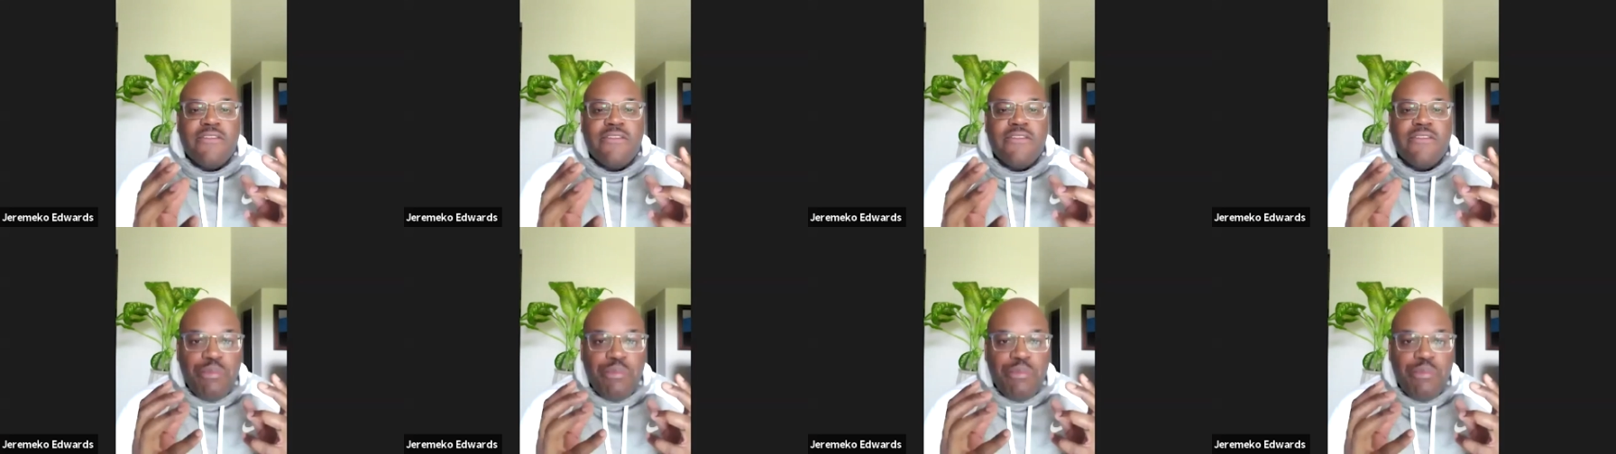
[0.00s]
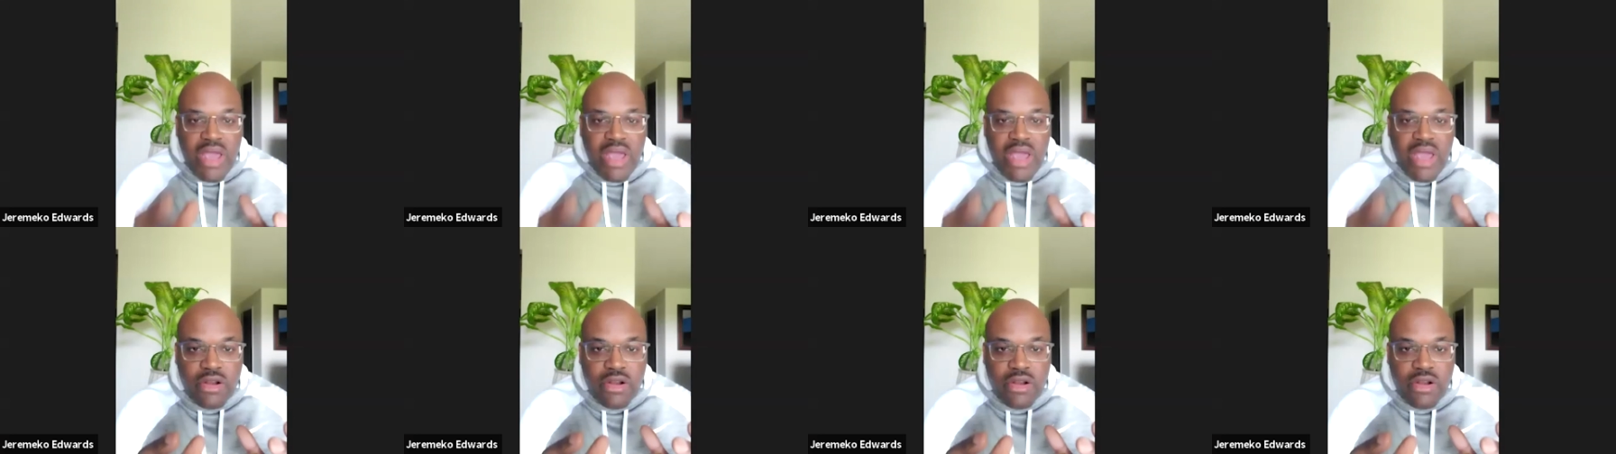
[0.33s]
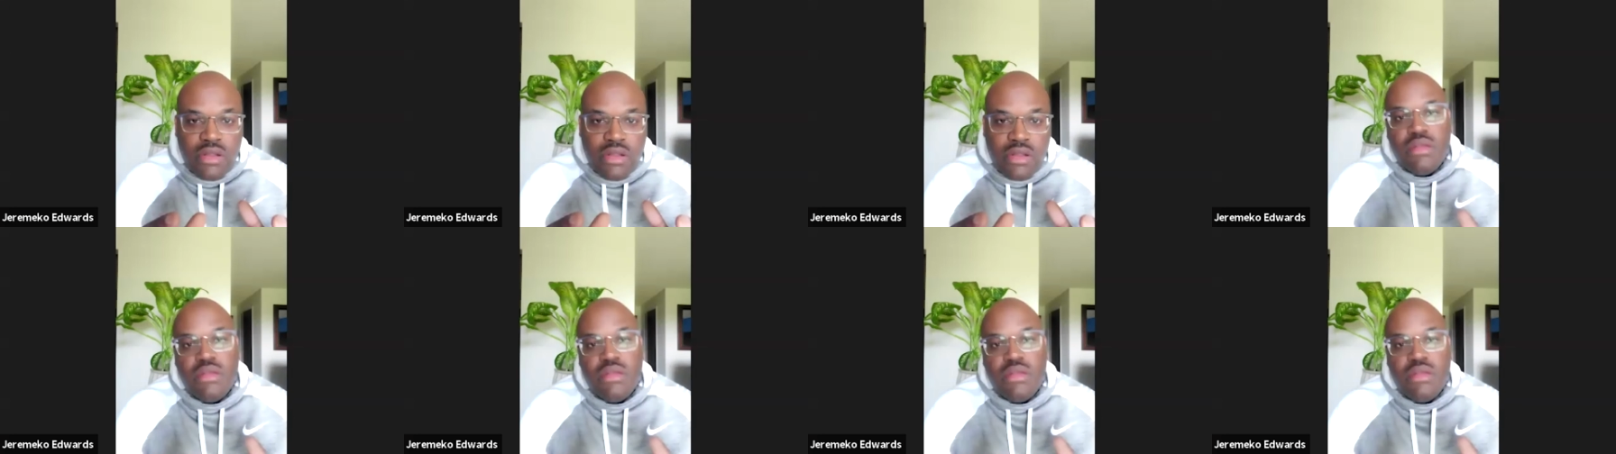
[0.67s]
better
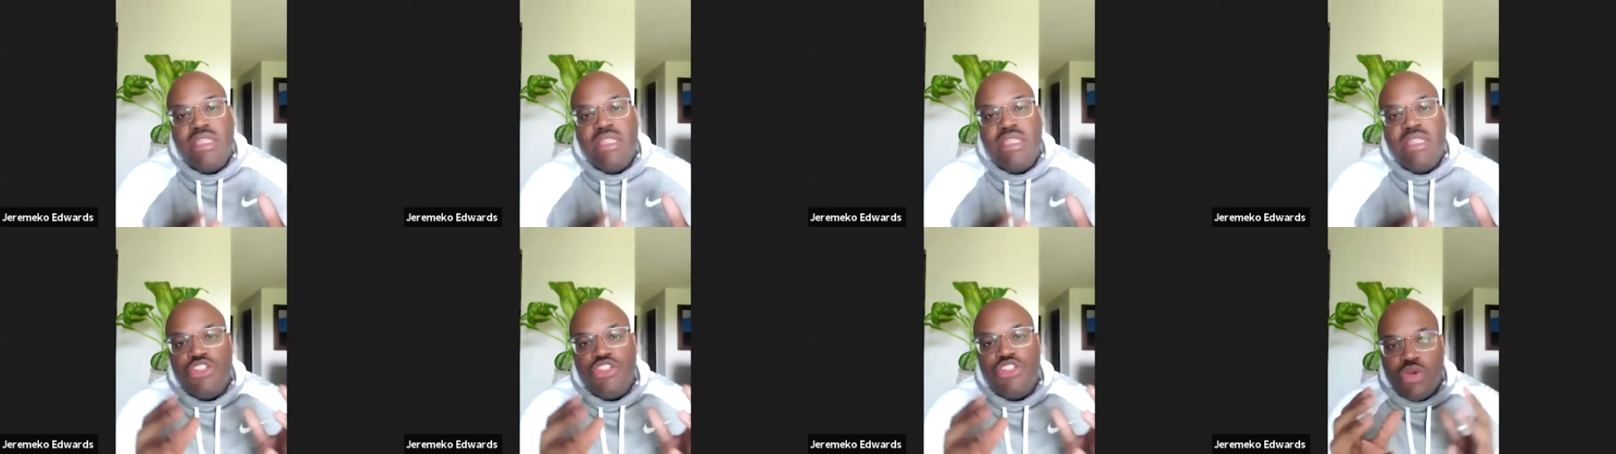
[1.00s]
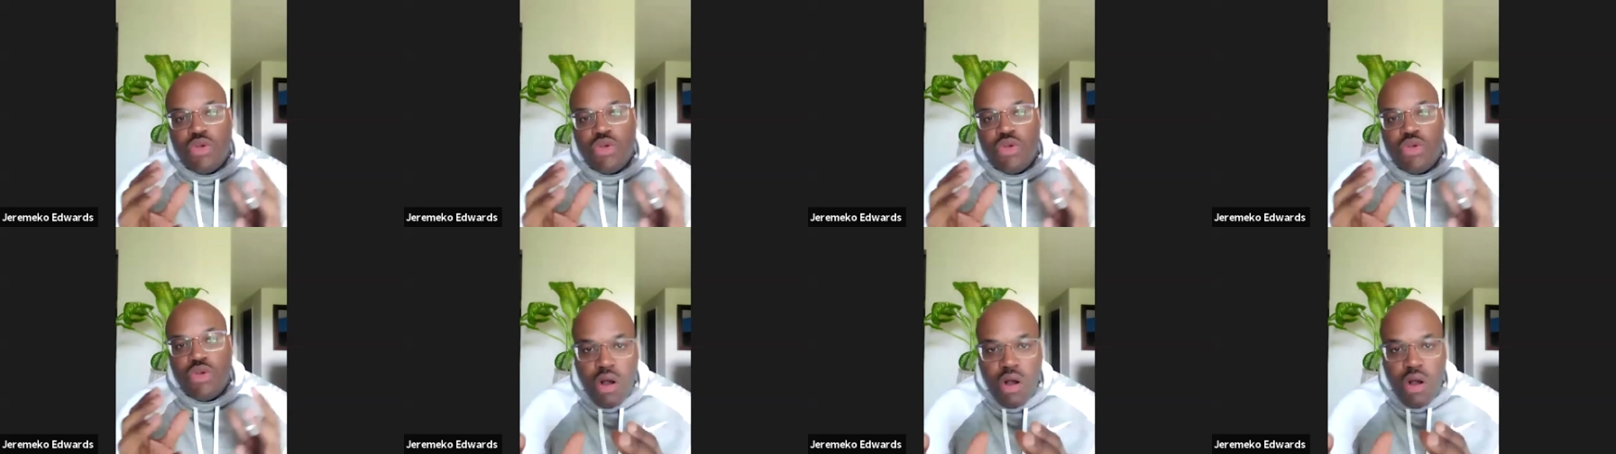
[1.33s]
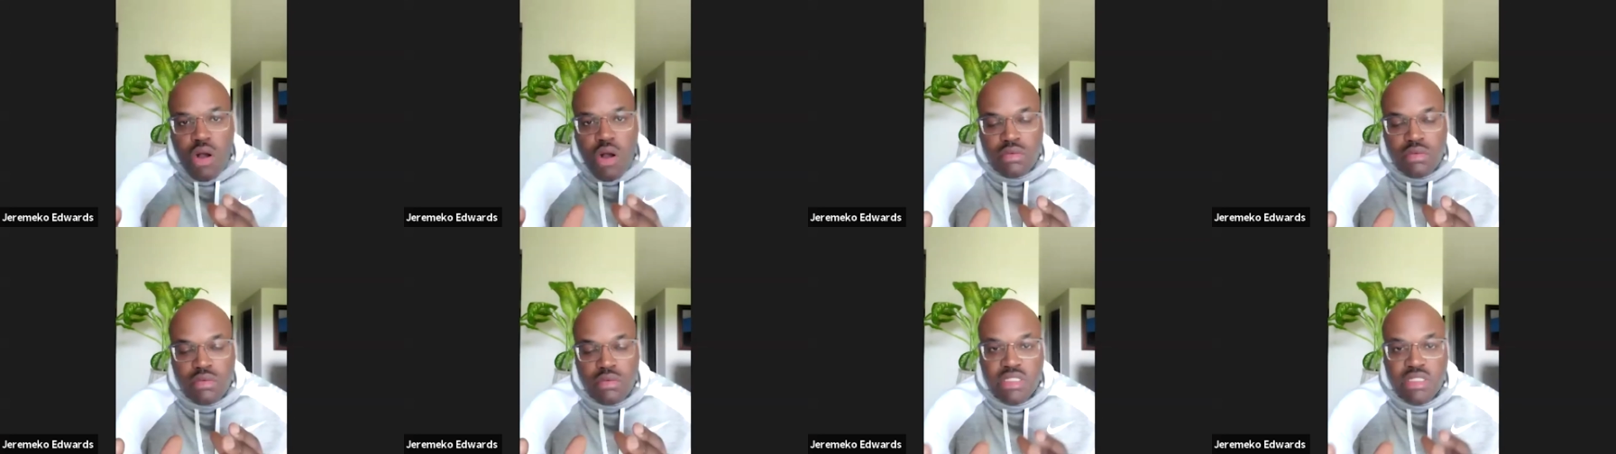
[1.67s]
that you called
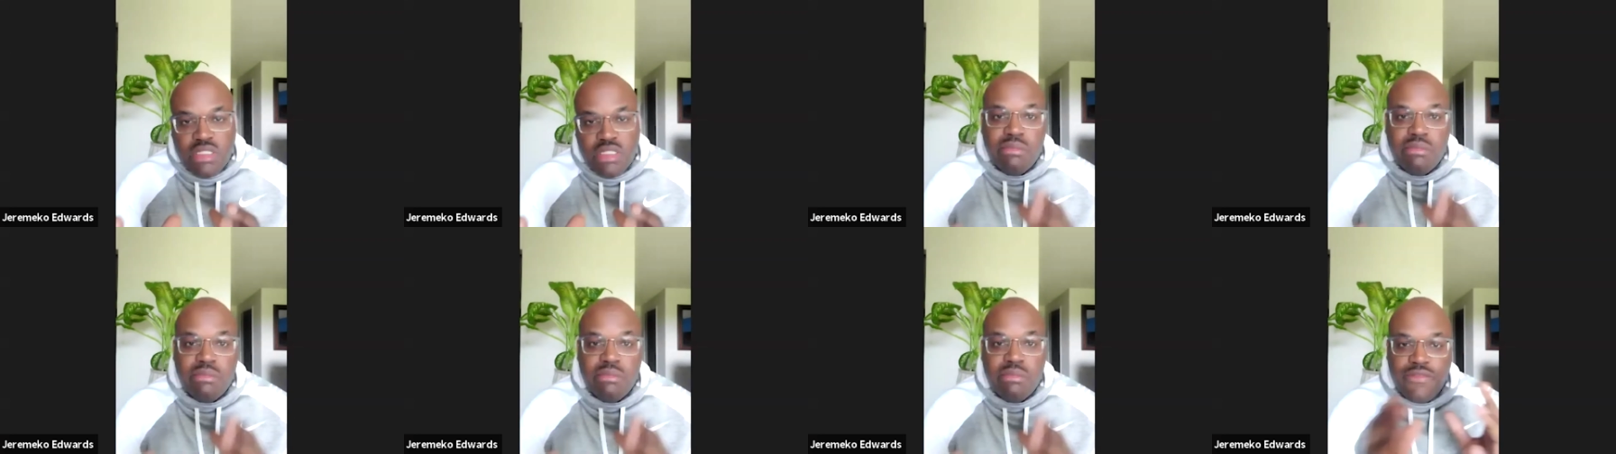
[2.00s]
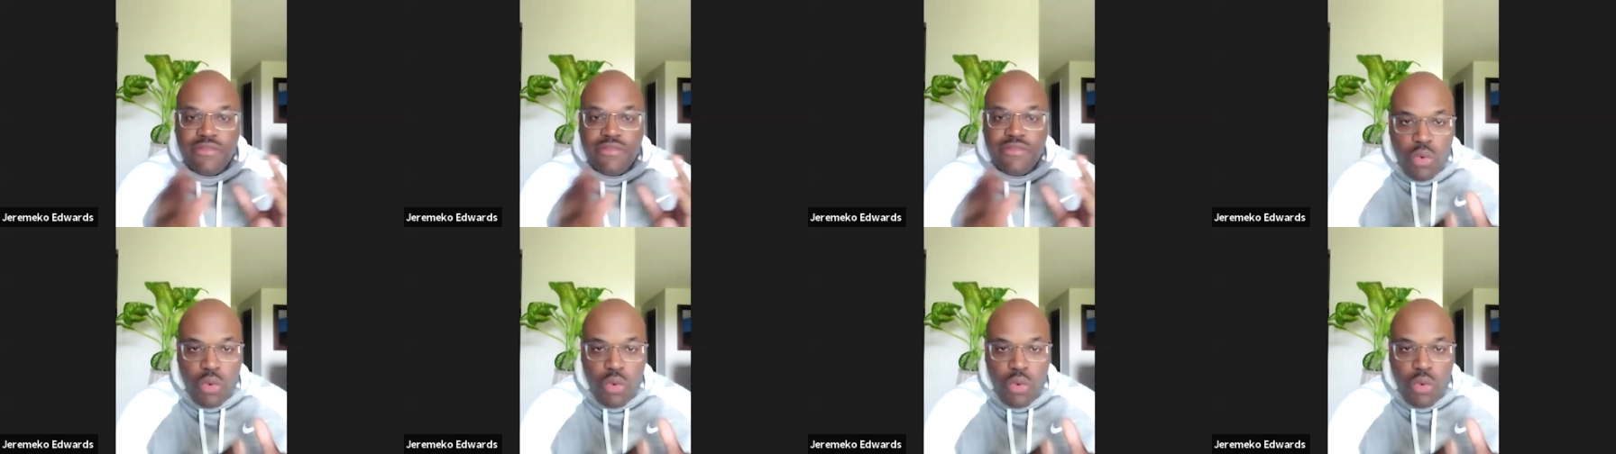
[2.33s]
than before.